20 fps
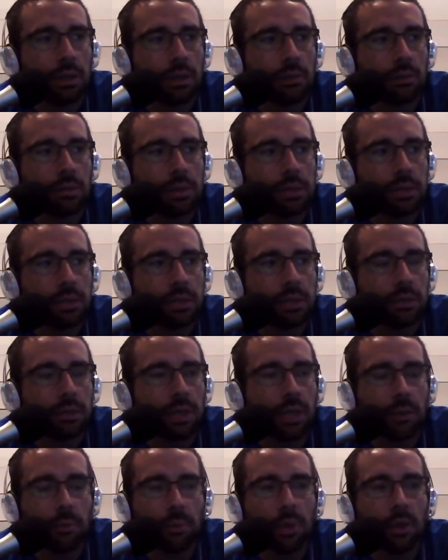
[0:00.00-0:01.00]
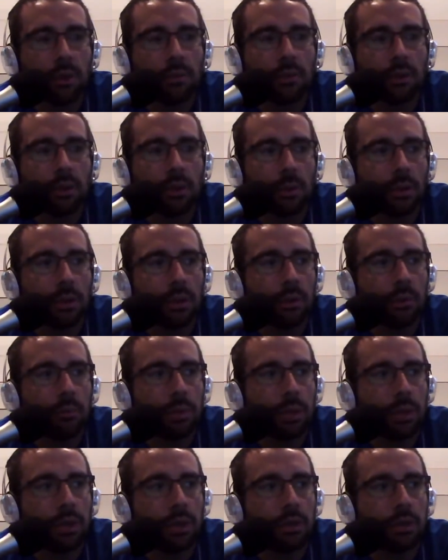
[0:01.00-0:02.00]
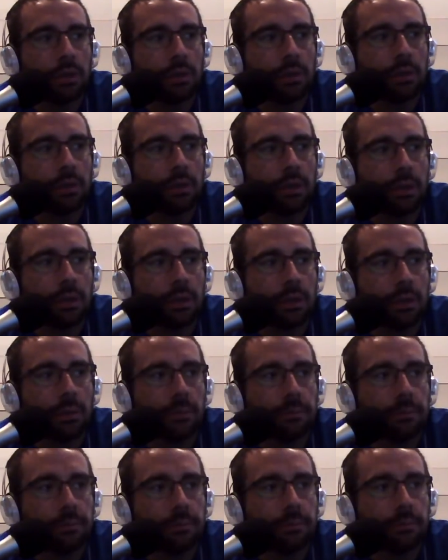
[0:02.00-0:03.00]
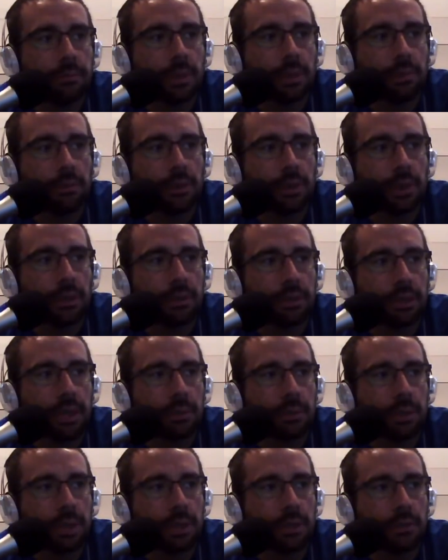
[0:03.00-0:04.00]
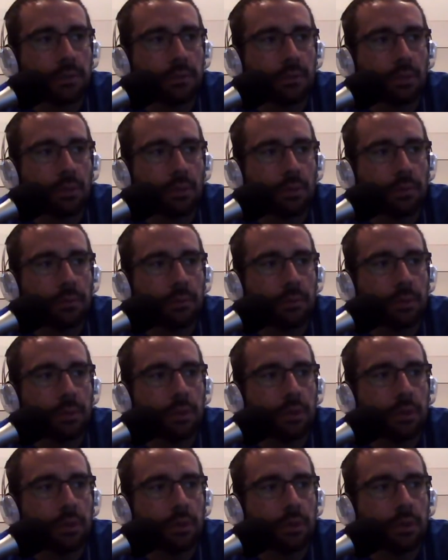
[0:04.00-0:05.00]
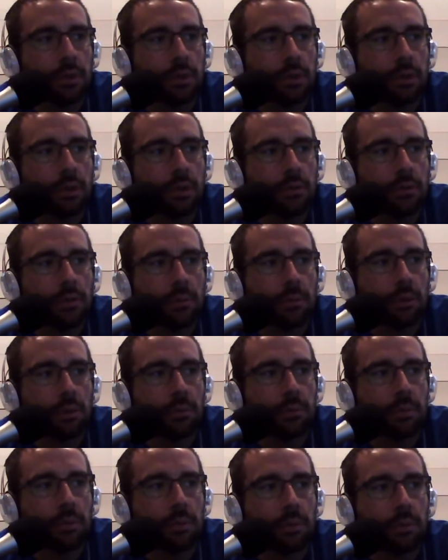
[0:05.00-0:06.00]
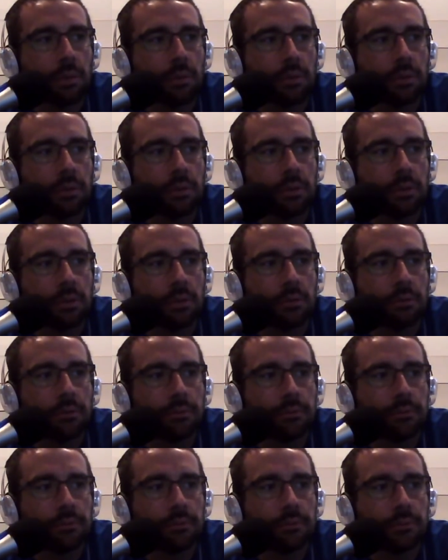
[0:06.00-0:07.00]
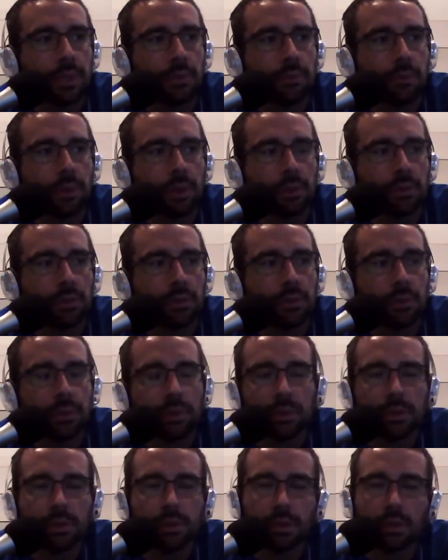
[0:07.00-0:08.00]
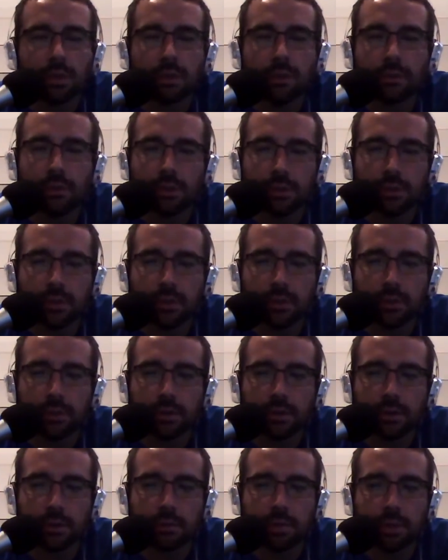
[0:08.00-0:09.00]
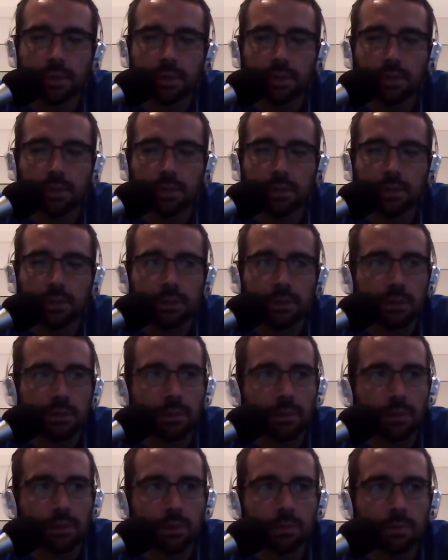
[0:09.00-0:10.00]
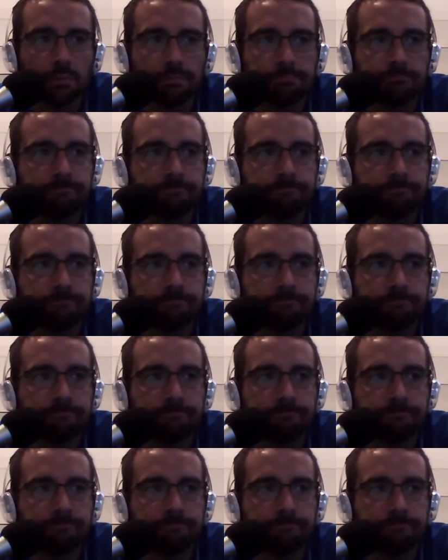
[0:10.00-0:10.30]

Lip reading: still can't putt very well, but everything else came together for him for the most part. And so, yeah, breaks through with his first victory on the PGA Tour. So that's pretty cool.